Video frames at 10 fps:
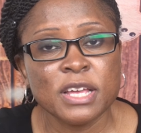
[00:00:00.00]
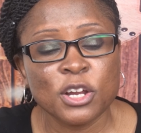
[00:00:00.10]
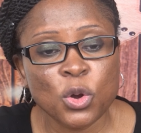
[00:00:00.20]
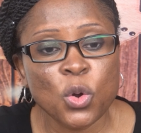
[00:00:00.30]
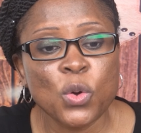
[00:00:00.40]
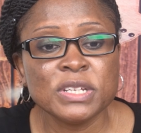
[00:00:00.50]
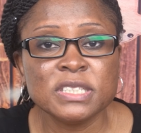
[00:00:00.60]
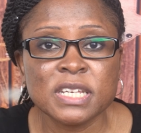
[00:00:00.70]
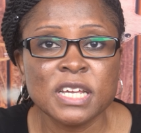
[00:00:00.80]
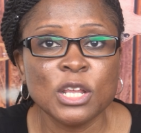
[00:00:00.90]
glowing
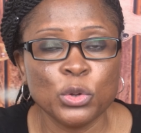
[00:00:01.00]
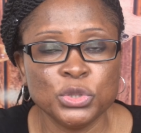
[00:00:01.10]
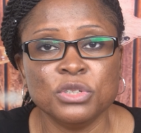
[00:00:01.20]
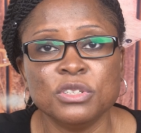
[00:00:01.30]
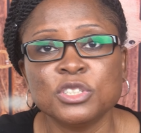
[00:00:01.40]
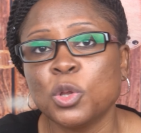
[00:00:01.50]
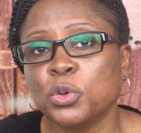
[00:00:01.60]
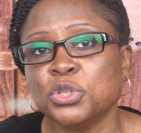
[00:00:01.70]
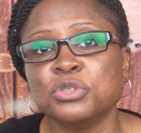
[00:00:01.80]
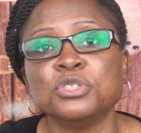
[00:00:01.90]
skin lotion. This
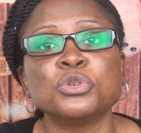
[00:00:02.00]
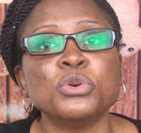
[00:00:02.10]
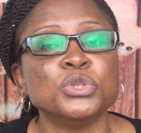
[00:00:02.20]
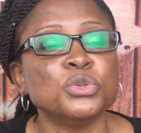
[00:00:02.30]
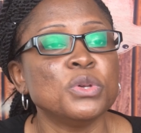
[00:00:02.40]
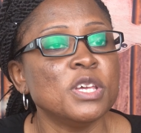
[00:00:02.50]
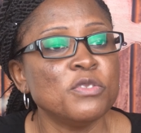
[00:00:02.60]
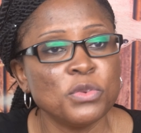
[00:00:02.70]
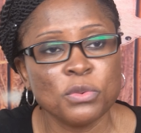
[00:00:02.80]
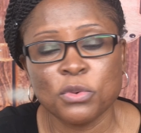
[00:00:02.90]
lotion is going to give
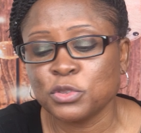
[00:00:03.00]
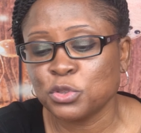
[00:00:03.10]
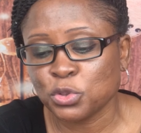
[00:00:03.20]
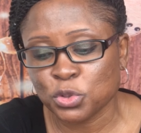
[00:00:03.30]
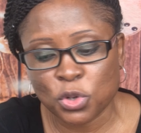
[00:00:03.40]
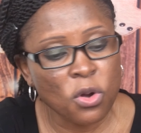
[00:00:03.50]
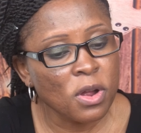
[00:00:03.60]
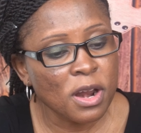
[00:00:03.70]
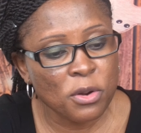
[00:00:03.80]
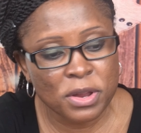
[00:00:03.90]
you a
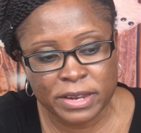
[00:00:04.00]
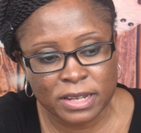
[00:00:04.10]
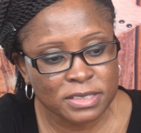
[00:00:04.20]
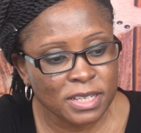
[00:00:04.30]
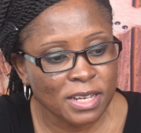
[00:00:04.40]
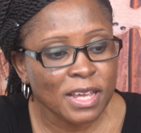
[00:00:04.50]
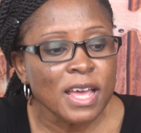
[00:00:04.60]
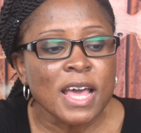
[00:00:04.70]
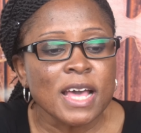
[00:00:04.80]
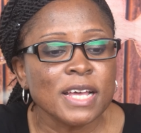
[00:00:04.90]
younger, radiant skin.
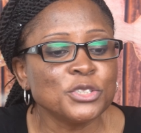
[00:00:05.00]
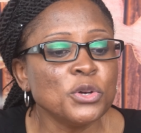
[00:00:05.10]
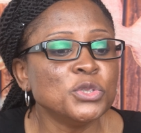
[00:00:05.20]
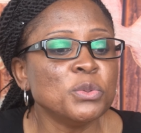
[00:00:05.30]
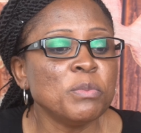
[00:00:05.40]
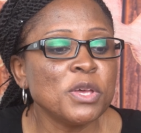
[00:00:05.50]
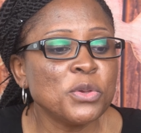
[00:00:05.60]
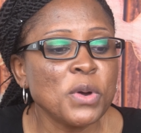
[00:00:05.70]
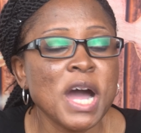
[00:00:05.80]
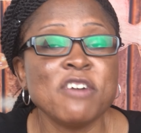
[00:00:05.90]
It's going to make
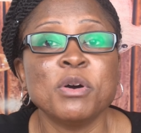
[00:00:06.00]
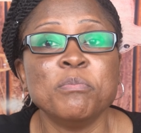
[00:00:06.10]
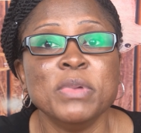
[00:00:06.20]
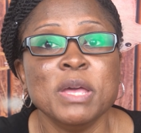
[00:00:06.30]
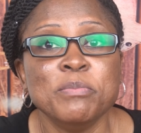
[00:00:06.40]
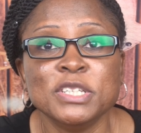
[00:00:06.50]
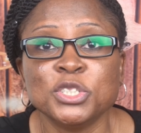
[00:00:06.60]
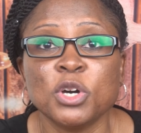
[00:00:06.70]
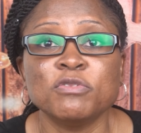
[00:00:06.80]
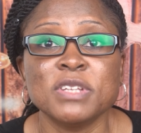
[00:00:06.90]
you have a baby
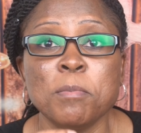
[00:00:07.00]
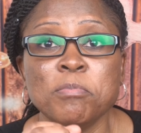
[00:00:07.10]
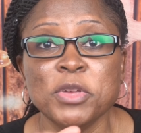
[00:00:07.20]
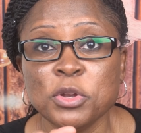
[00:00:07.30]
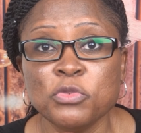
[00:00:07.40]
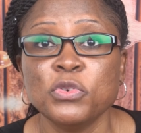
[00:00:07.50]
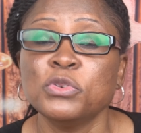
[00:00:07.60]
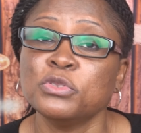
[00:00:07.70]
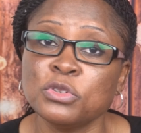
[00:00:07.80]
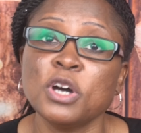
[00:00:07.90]
soft and beautiful,
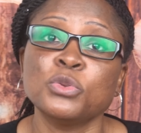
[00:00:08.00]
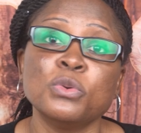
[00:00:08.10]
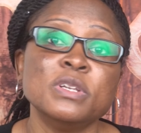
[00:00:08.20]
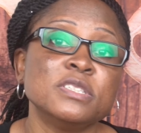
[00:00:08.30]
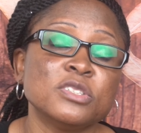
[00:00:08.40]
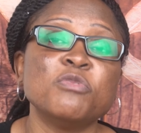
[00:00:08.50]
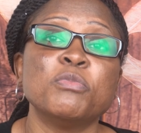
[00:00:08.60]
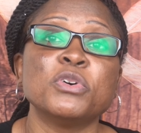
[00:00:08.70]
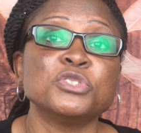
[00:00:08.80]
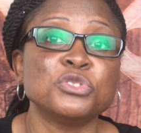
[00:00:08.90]
not only soft
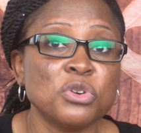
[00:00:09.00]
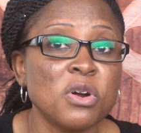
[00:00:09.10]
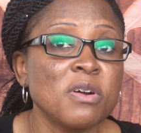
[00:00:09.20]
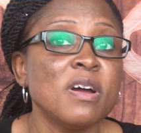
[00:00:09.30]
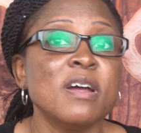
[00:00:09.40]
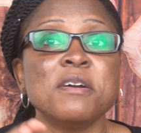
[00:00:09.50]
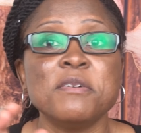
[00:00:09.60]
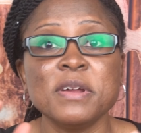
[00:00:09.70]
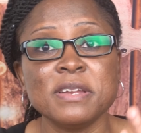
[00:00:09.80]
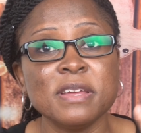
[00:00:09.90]
but strong,
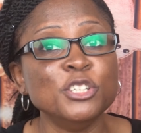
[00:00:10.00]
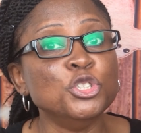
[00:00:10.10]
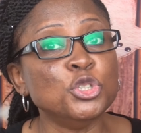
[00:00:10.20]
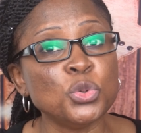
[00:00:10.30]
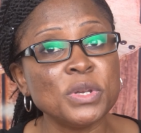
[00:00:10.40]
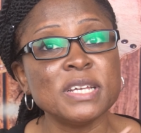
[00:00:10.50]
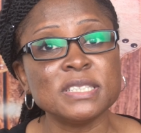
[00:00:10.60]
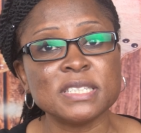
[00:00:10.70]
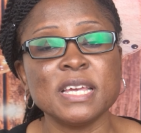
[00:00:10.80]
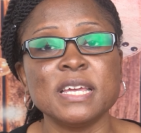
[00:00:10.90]
radiant, unique
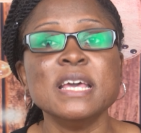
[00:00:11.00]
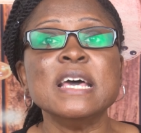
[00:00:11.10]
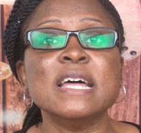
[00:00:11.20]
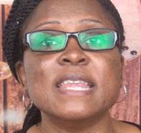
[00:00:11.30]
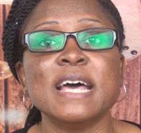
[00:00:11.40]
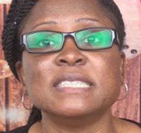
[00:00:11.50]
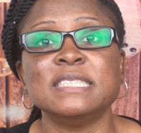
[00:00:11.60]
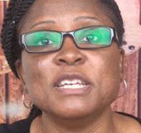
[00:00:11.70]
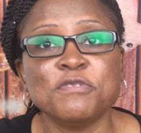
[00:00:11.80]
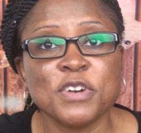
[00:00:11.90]
skin that is
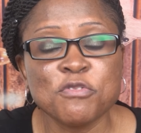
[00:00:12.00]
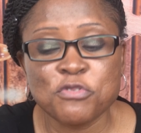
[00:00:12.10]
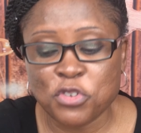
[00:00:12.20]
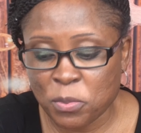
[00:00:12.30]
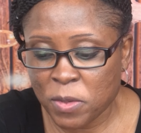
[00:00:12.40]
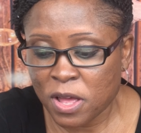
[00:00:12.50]
different from